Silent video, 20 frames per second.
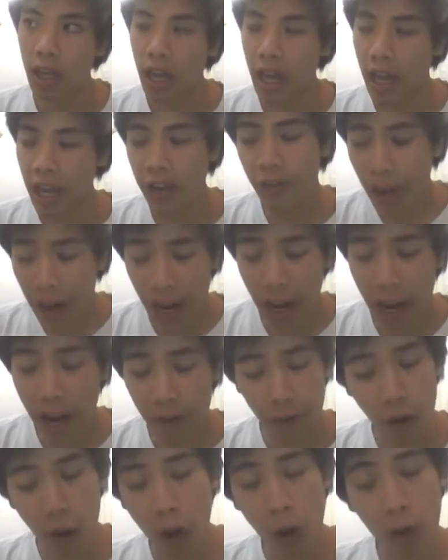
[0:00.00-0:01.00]
Even
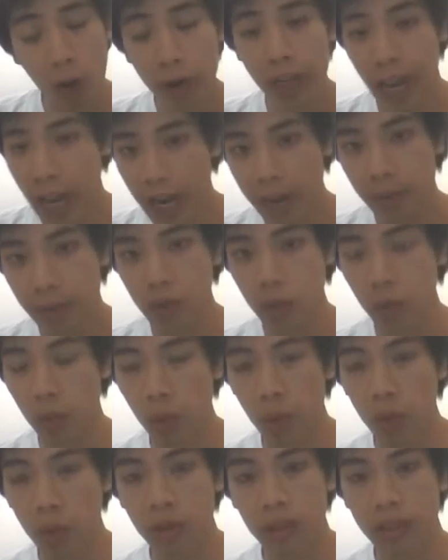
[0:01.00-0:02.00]
if all games
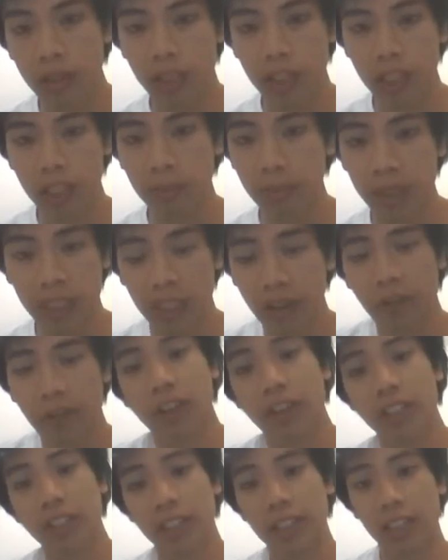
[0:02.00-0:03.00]
were
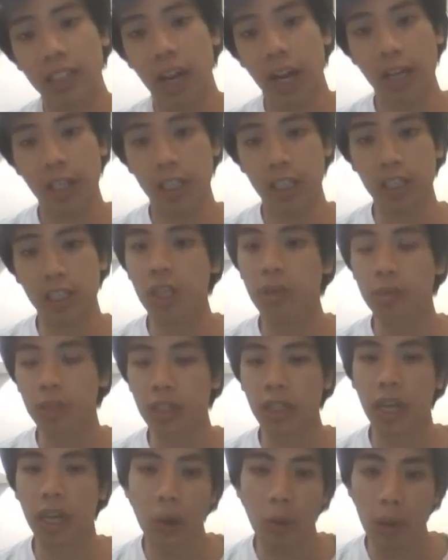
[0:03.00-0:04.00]
specifically designed to
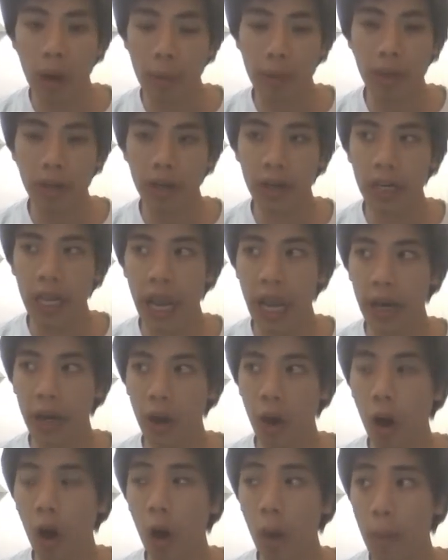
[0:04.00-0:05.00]
subjugate women, and
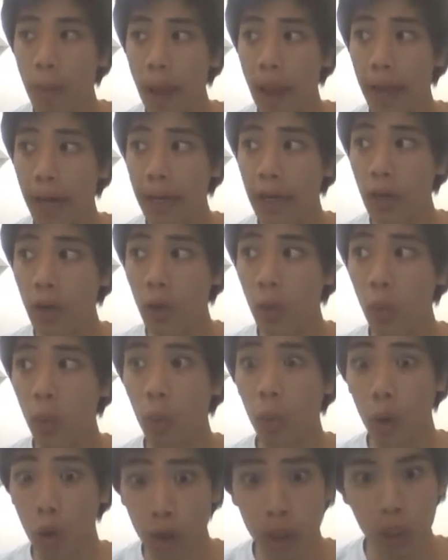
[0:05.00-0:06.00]
all men
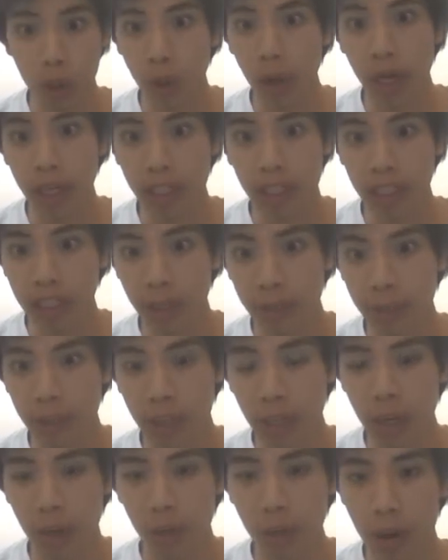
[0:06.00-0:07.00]
were trying to
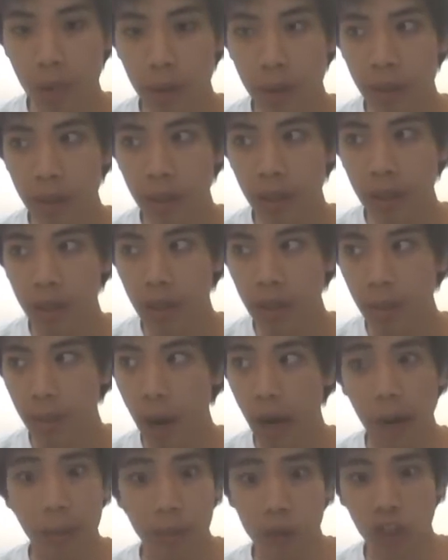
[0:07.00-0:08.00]
subjugate women
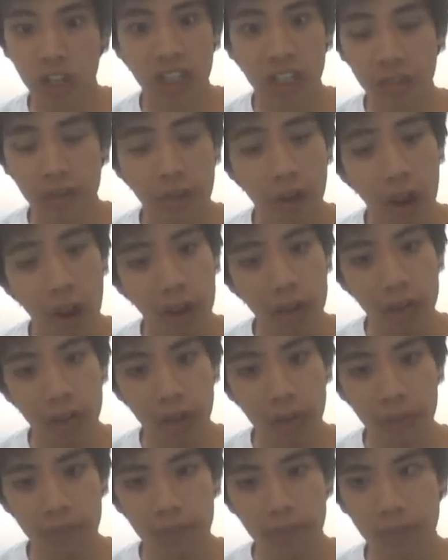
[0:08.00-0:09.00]
by objectifying
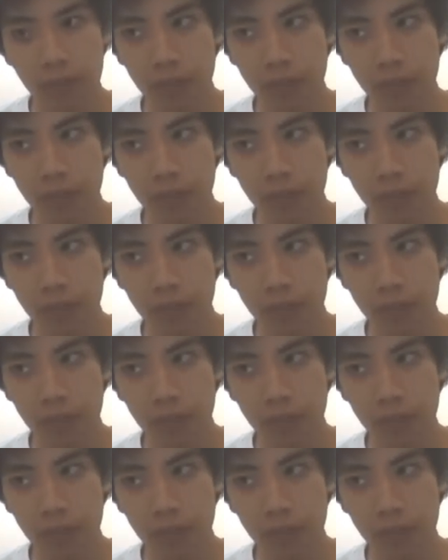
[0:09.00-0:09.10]
them,